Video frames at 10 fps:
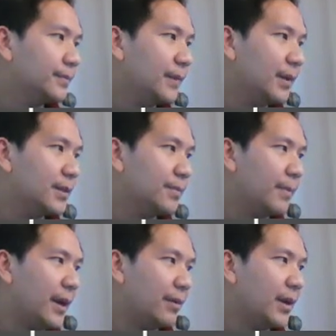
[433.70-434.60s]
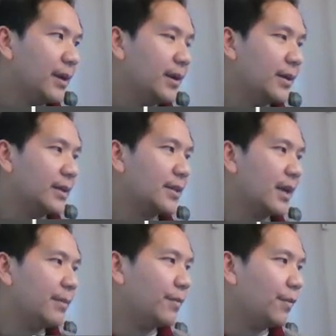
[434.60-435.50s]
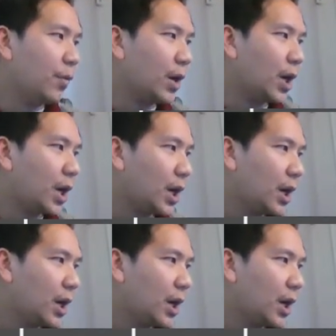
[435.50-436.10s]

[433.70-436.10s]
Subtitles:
This is Mary in assignment 4,